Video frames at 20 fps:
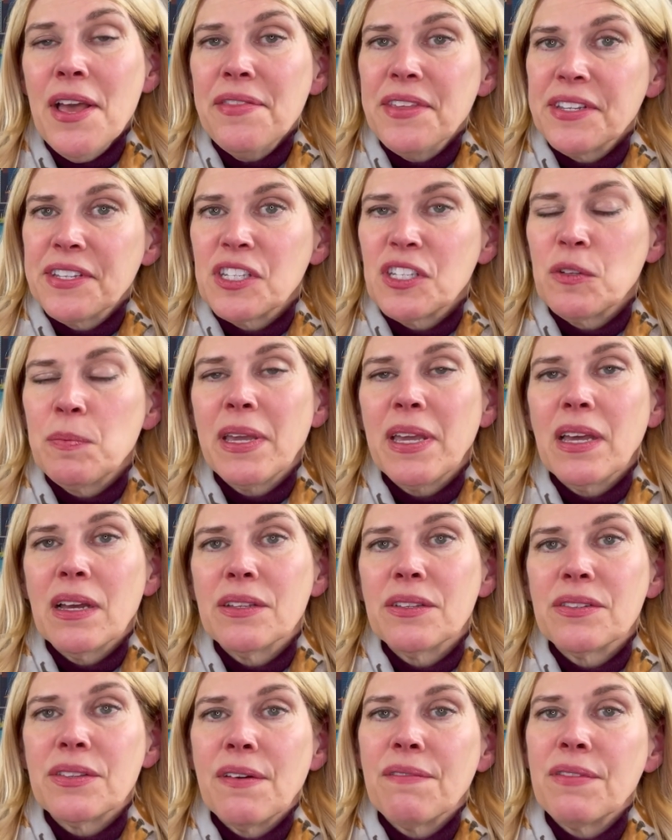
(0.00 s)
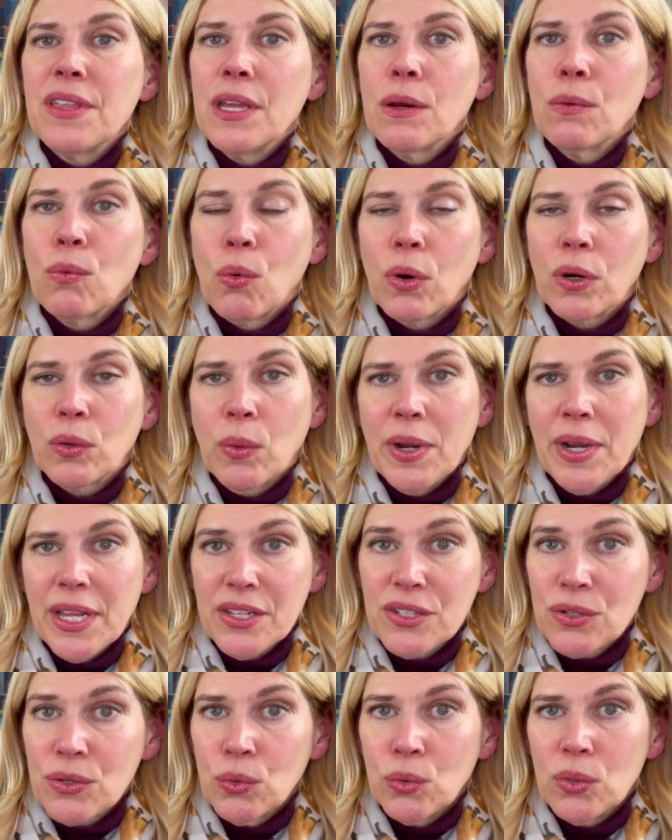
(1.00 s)
This is because of the award-winning
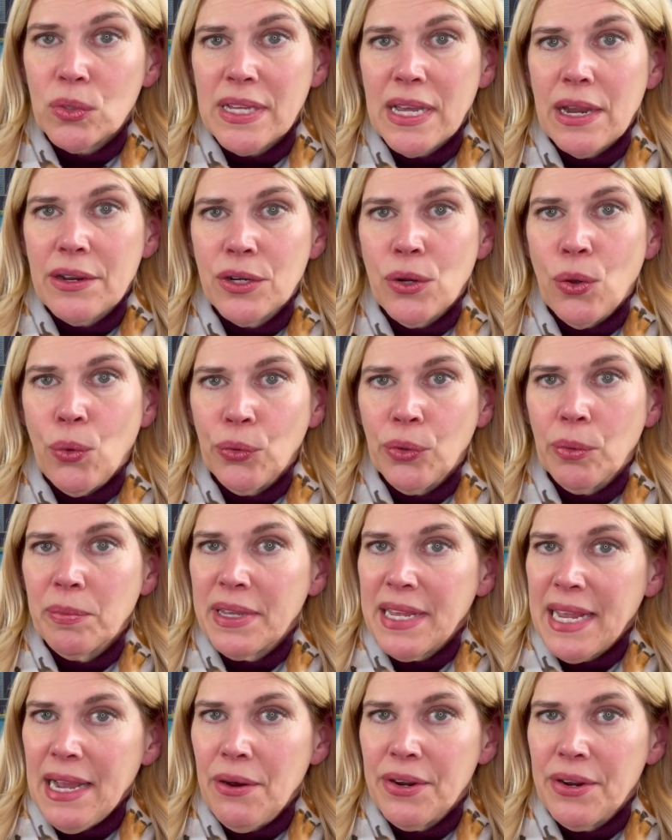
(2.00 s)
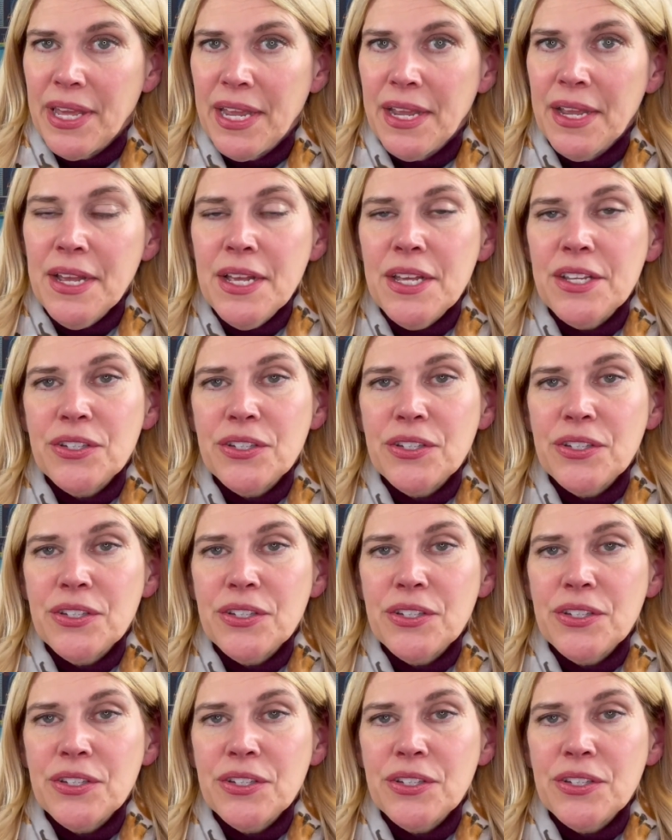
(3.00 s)
schools out in Oldham County.